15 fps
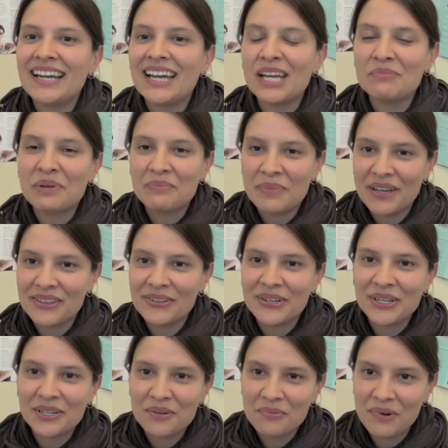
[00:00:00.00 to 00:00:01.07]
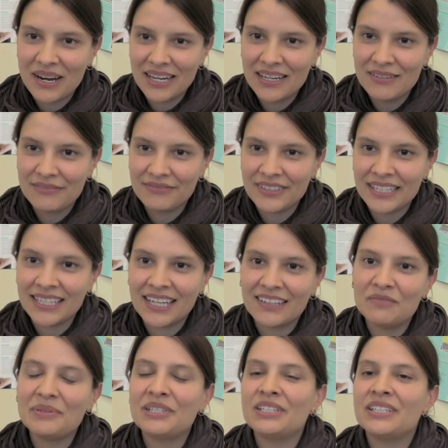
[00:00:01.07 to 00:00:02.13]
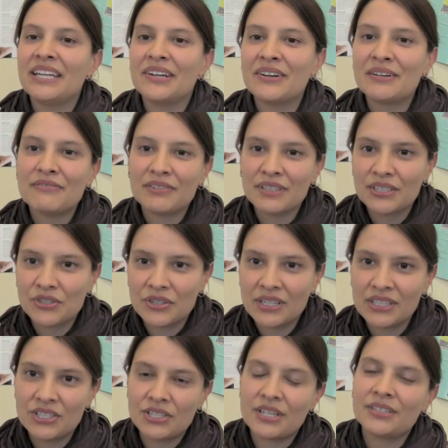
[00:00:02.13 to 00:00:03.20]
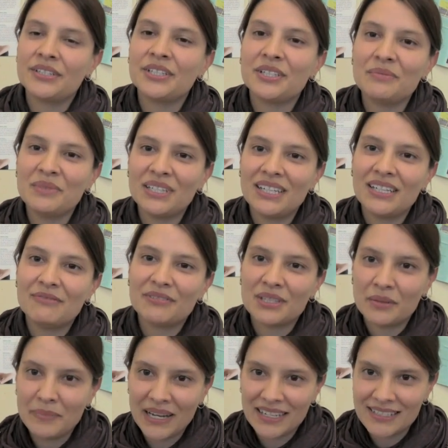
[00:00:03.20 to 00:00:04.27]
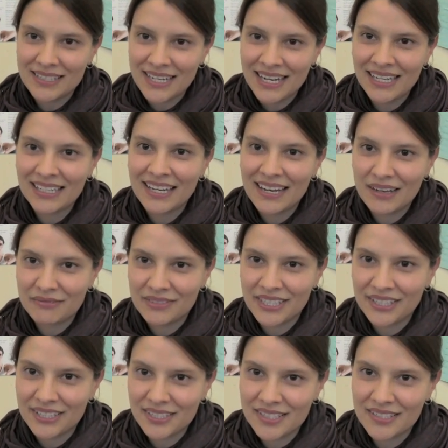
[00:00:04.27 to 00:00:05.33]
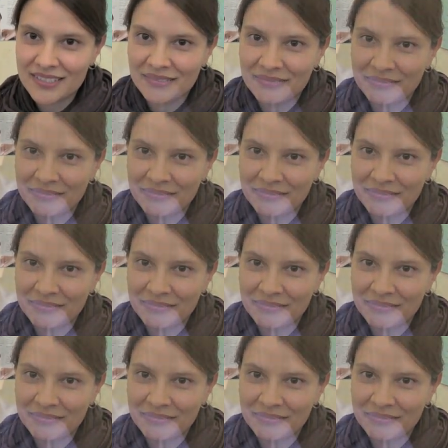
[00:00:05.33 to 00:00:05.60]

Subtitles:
I'm a mother and a wife, and I've been caring for the transgender community for the past 8.5 years.